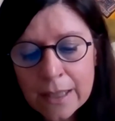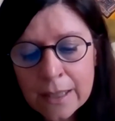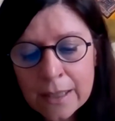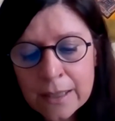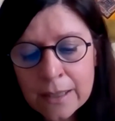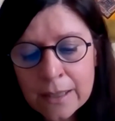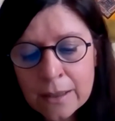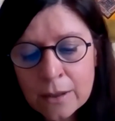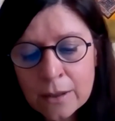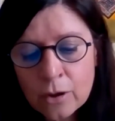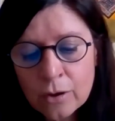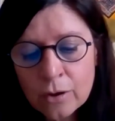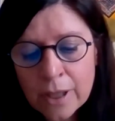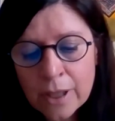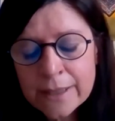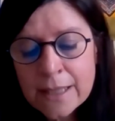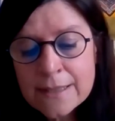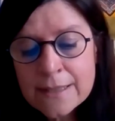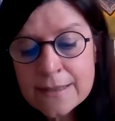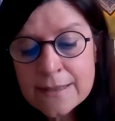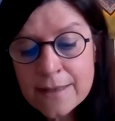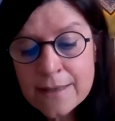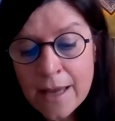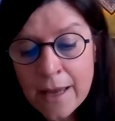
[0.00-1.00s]

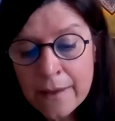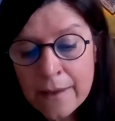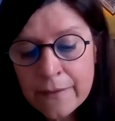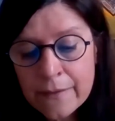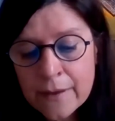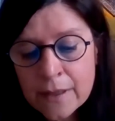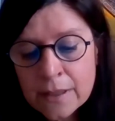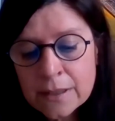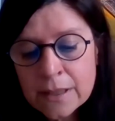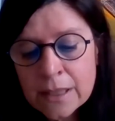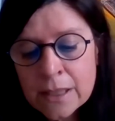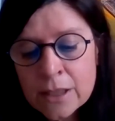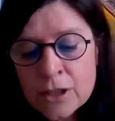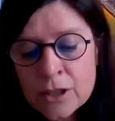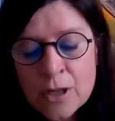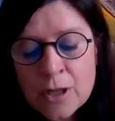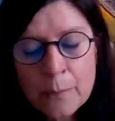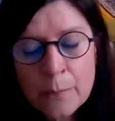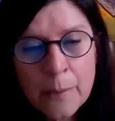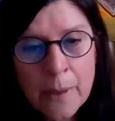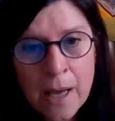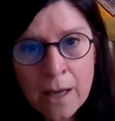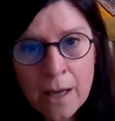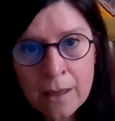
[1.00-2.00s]
Koreeda said that in
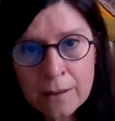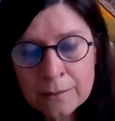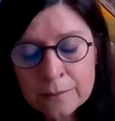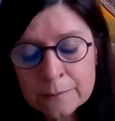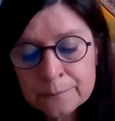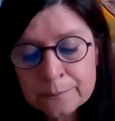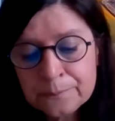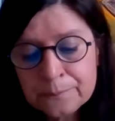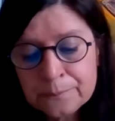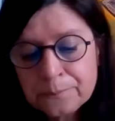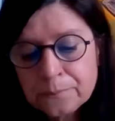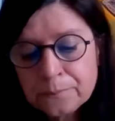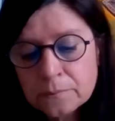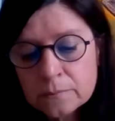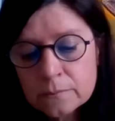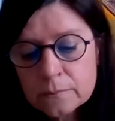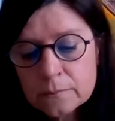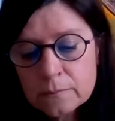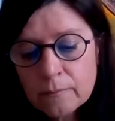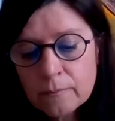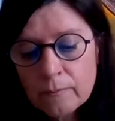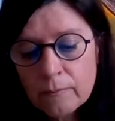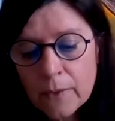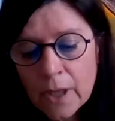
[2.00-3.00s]
Japan,
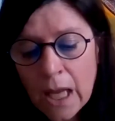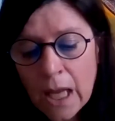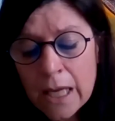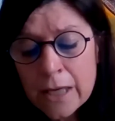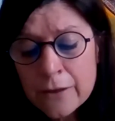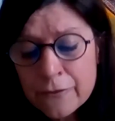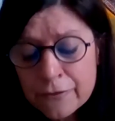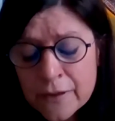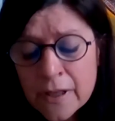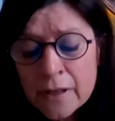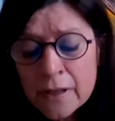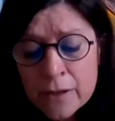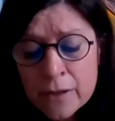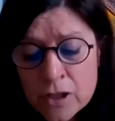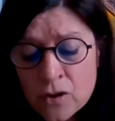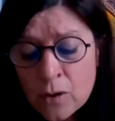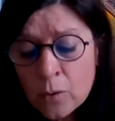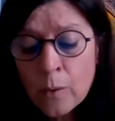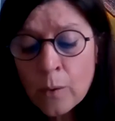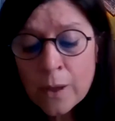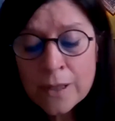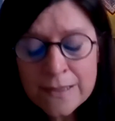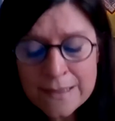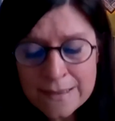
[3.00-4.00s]
if there is
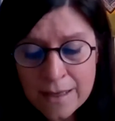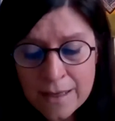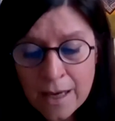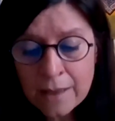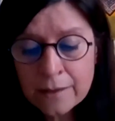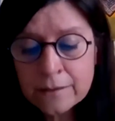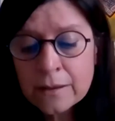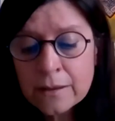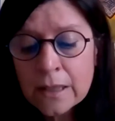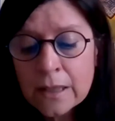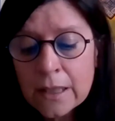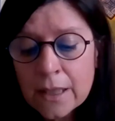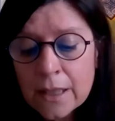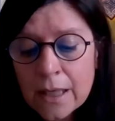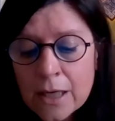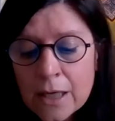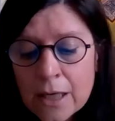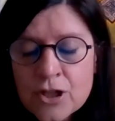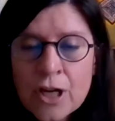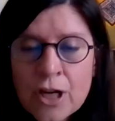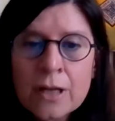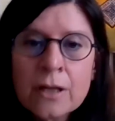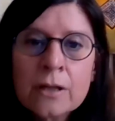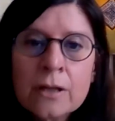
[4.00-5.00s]
on one side
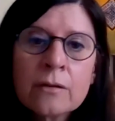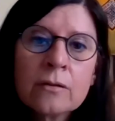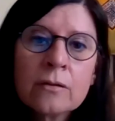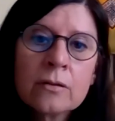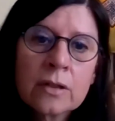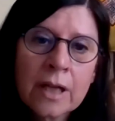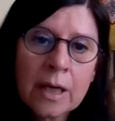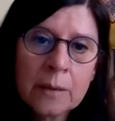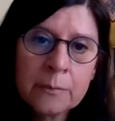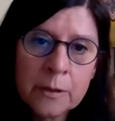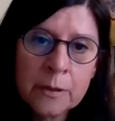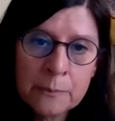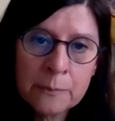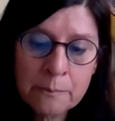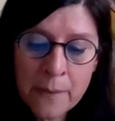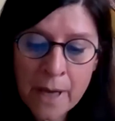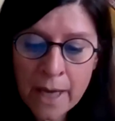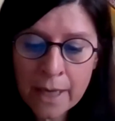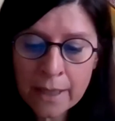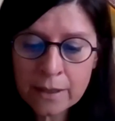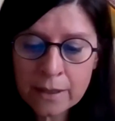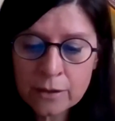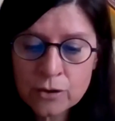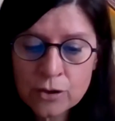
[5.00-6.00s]
a general coming
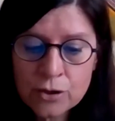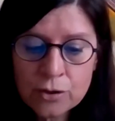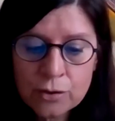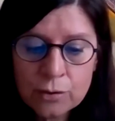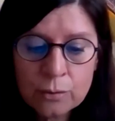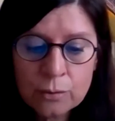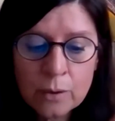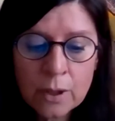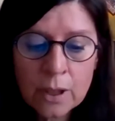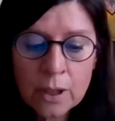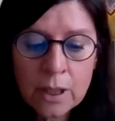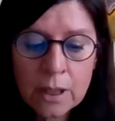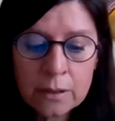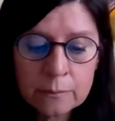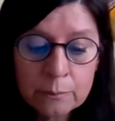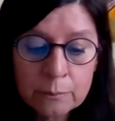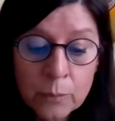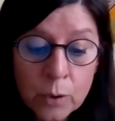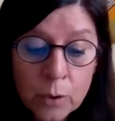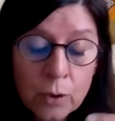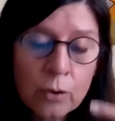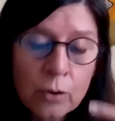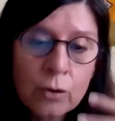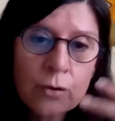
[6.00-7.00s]
back to a
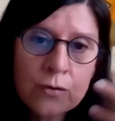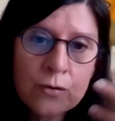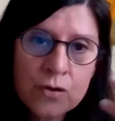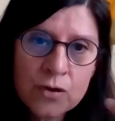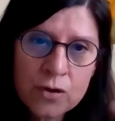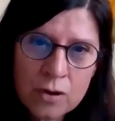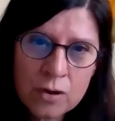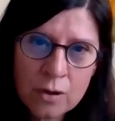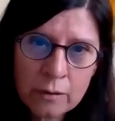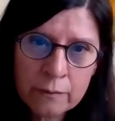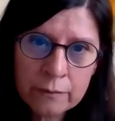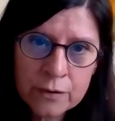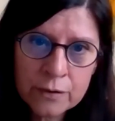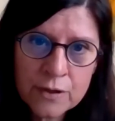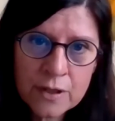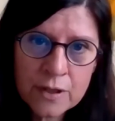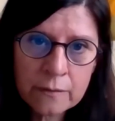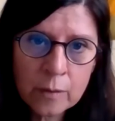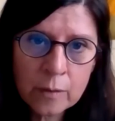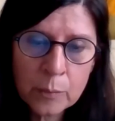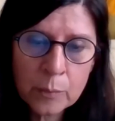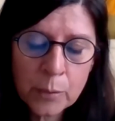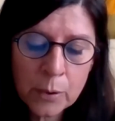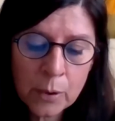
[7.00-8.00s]
more
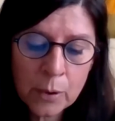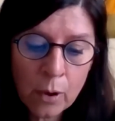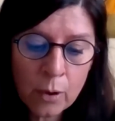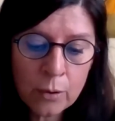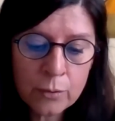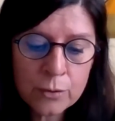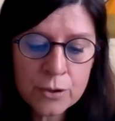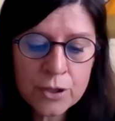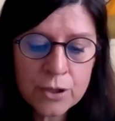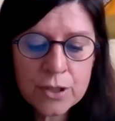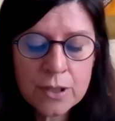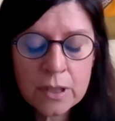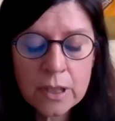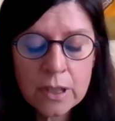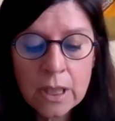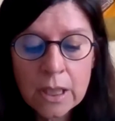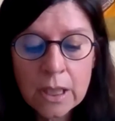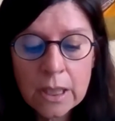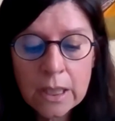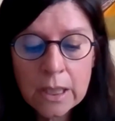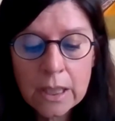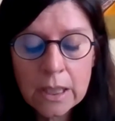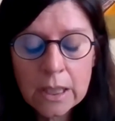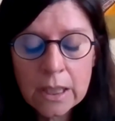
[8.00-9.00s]
conservative approach
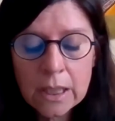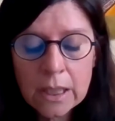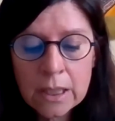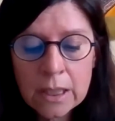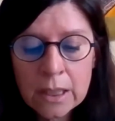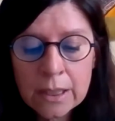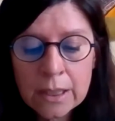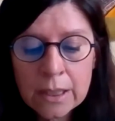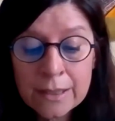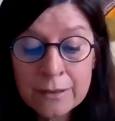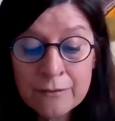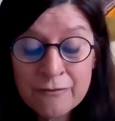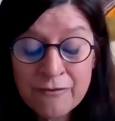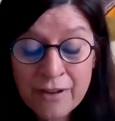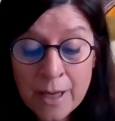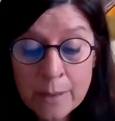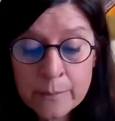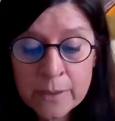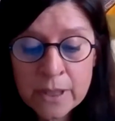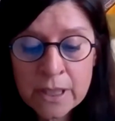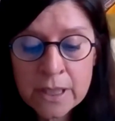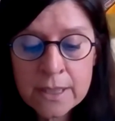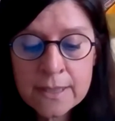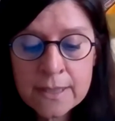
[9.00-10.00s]
in
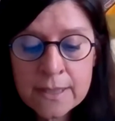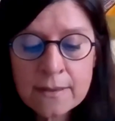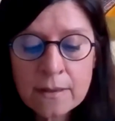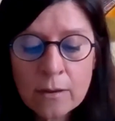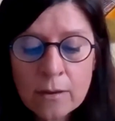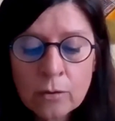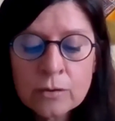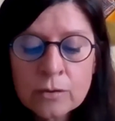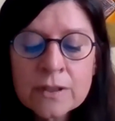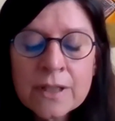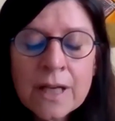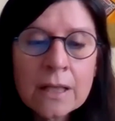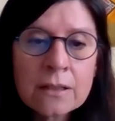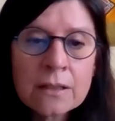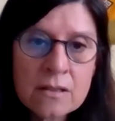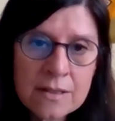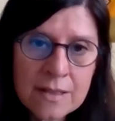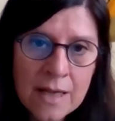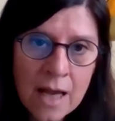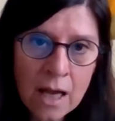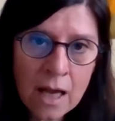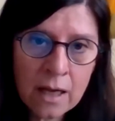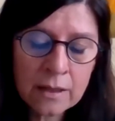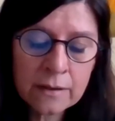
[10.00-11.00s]
families. On the other
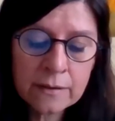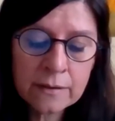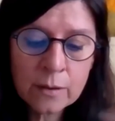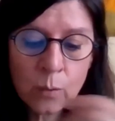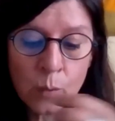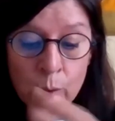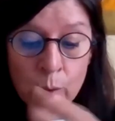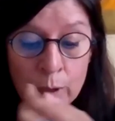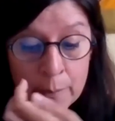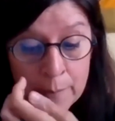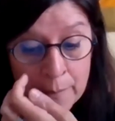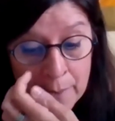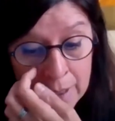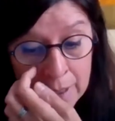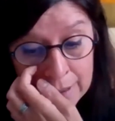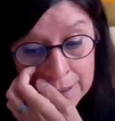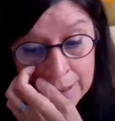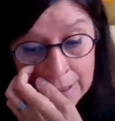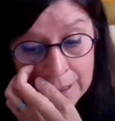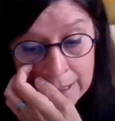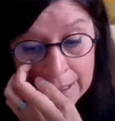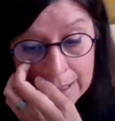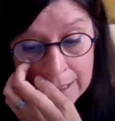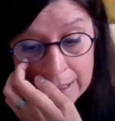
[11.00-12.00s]
side,
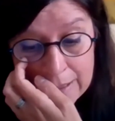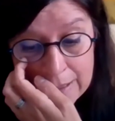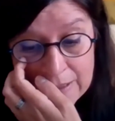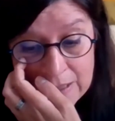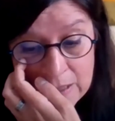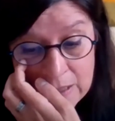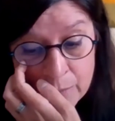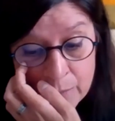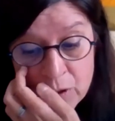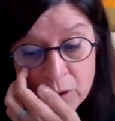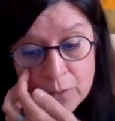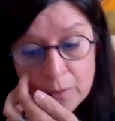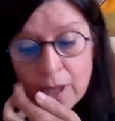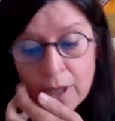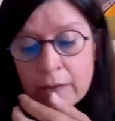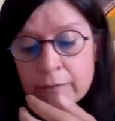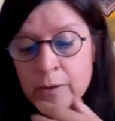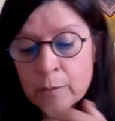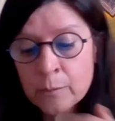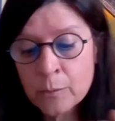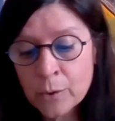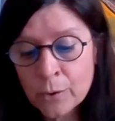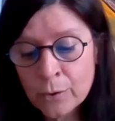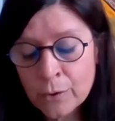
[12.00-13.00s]
women seem to
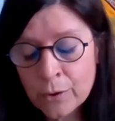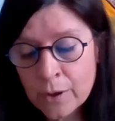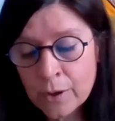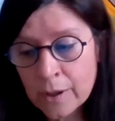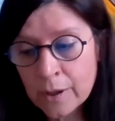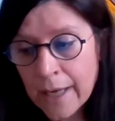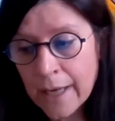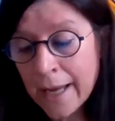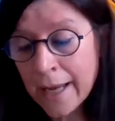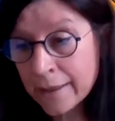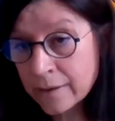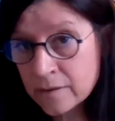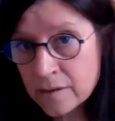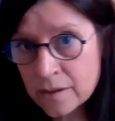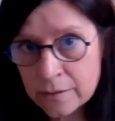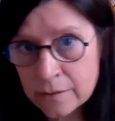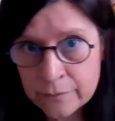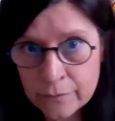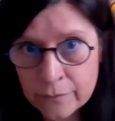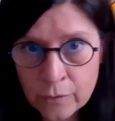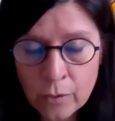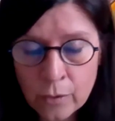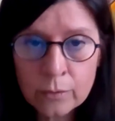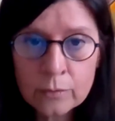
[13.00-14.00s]
have a more
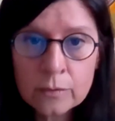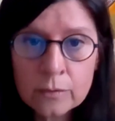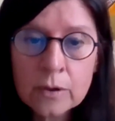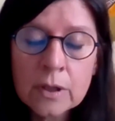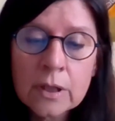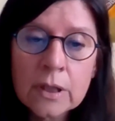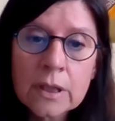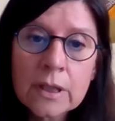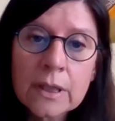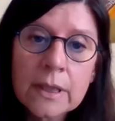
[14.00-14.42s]
active role.